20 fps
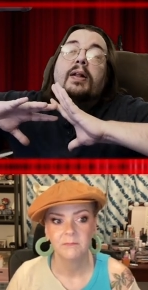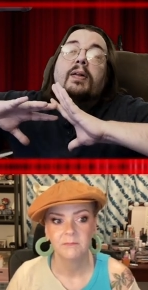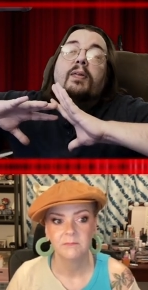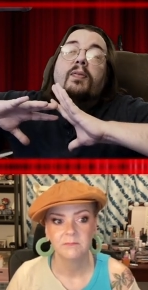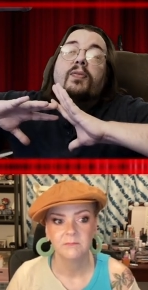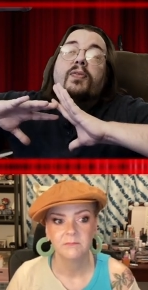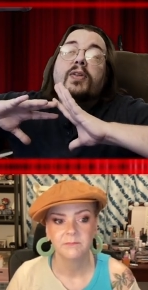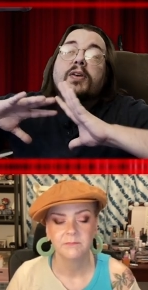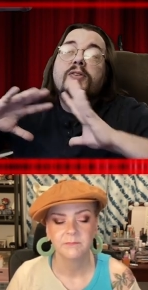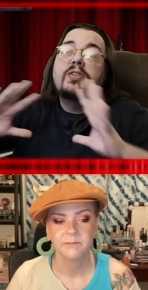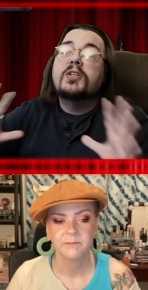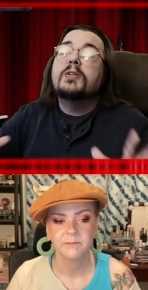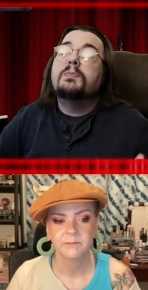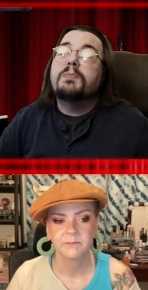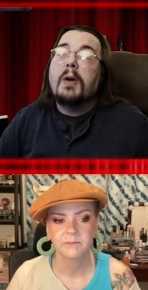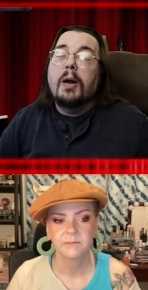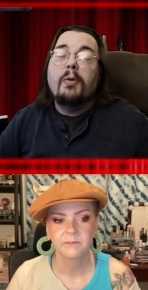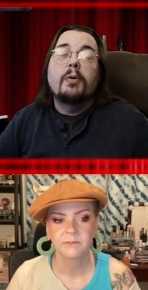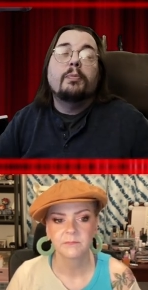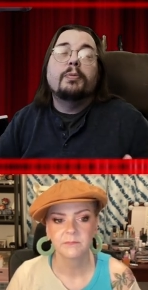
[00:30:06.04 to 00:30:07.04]
Speaker 1: This is
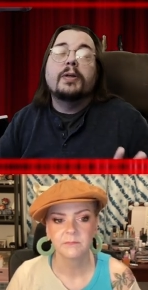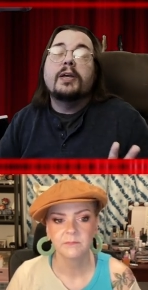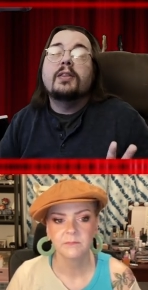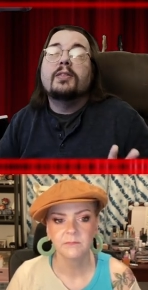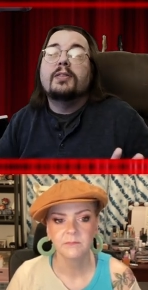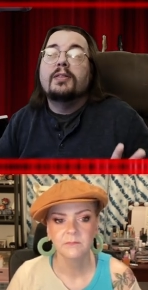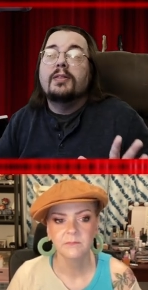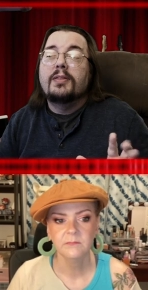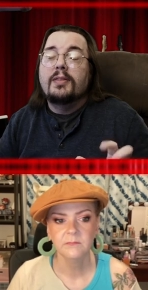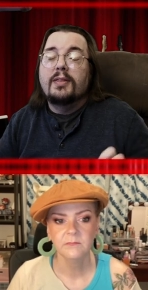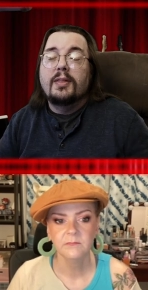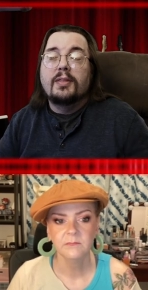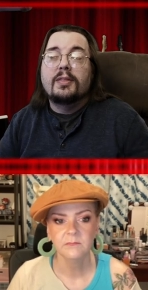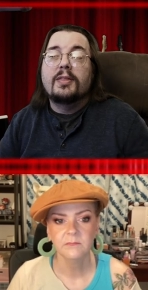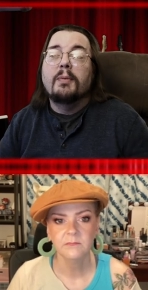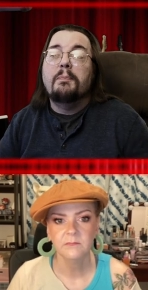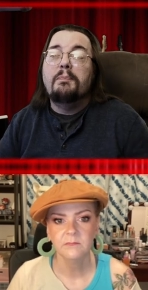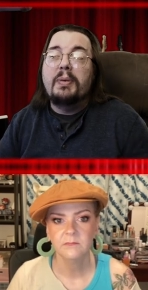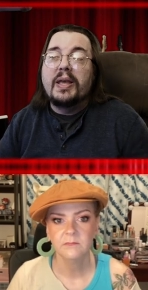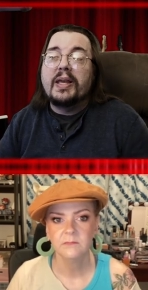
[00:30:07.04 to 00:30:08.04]
probably the
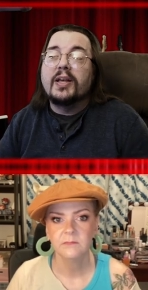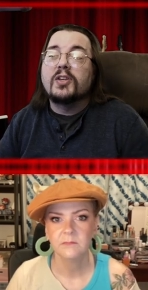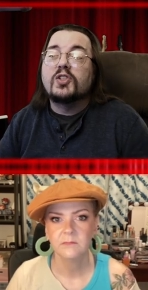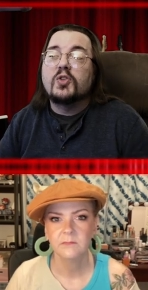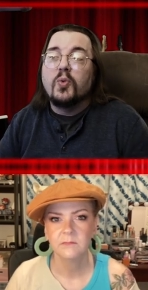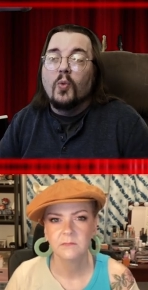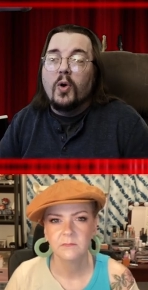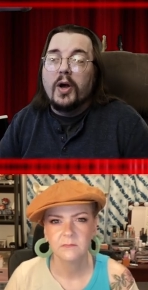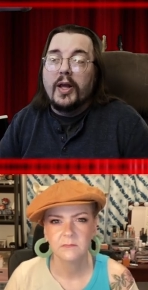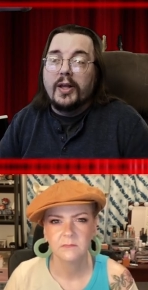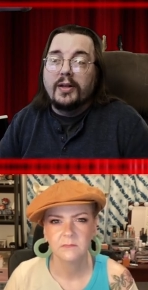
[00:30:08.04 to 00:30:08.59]
biggest one